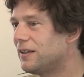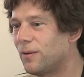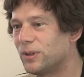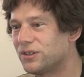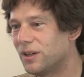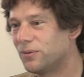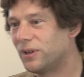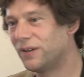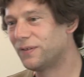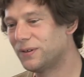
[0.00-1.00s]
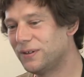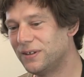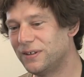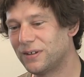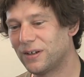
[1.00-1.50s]
how much time do I have?
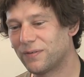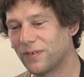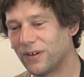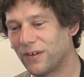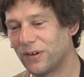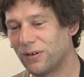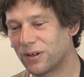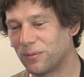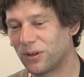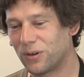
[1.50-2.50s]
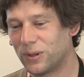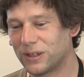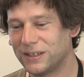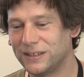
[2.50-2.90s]
I feel like I'm going quick.